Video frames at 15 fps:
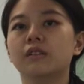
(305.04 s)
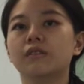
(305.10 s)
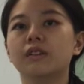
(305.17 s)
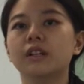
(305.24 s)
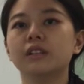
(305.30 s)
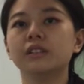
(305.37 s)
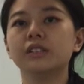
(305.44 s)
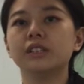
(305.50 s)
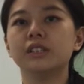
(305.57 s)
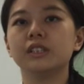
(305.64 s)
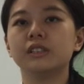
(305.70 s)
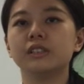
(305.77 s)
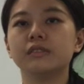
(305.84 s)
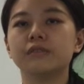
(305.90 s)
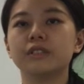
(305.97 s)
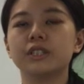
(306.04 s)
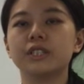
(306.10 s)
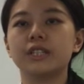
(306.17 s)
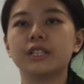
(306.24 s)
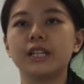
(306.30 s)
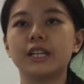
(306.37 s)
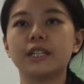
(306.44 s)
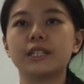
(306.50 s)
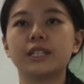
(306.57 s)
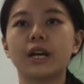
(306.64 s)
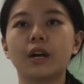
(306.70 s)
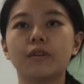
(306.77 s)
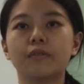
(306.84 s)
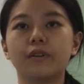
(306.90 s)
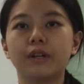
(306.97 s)
voluntary is the first stage
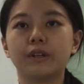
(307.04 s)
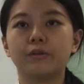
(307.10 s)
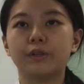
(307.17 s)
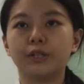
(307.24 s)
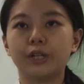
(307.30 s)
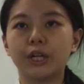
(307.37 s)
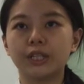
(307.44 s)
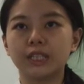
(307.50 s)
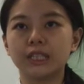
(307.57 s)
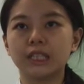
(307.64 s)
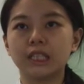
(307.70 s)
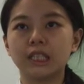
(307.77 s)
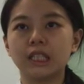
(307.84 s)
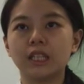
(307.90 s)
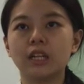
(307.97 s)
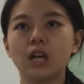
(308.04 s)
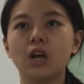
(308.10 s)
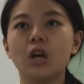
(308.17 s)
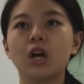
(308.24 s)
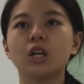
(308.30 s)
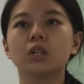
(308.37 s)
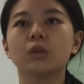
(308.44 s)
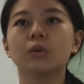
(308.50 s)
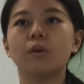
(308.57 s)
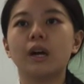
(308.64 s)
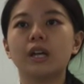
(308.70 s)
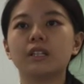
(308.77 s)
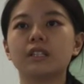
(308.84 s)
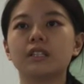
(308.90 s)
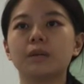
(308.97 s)
of redundancy.
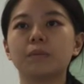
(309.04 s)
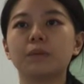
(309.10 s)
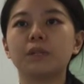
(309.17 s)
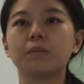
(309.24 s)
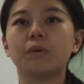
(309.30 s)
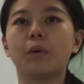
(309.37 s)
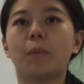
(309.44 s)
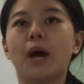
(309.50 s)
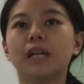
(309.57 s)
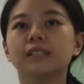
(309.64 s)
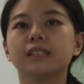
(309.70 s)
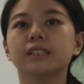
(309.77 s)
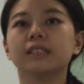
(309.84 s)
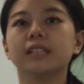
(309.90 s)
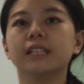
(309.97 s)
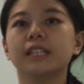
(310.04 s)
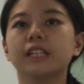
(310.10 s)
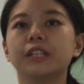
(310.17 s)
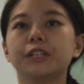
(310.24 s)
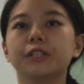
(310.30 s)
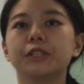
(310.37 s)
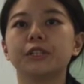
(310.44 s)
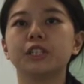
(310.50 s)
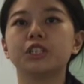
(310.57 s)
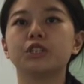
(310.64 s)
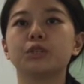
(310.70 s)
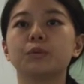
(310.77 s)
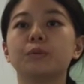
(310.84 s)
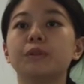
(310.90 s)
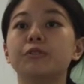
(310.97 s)
while some people positively encouraged
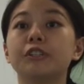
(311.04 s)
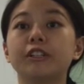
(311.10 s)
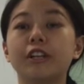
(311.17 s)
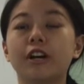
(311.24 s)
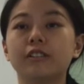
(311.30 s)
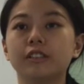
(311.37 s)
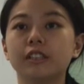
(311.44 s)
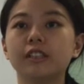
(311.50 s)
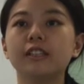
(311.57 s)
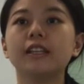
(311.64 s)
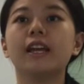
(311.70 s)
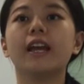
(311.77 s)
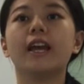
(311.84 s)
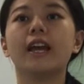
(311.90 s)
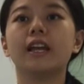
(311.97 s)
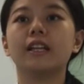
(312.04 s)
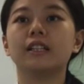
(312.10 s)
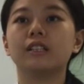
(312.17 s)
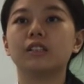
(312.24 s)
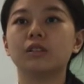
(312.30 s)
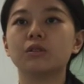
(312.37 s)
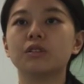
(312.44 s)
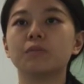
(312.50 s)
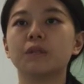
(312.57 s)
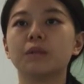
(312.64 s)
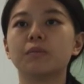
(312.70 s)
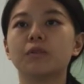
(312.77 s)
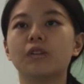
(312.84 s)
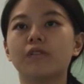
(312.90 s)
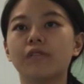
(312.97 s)
to be redundant, and those
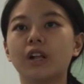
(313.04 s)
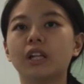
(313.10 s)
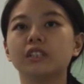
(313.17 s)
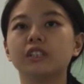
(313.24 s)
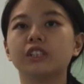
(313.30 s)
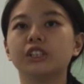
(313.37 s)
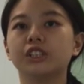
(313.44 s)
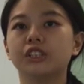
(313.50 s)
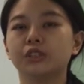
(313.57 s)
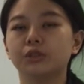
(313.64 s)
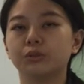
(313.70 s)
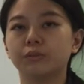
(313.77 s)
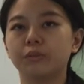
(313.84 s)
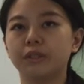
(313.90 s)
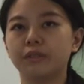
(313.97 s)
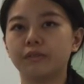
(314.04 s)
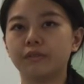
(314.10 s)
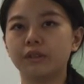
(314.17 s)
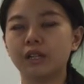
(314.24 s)
people are volunteered to be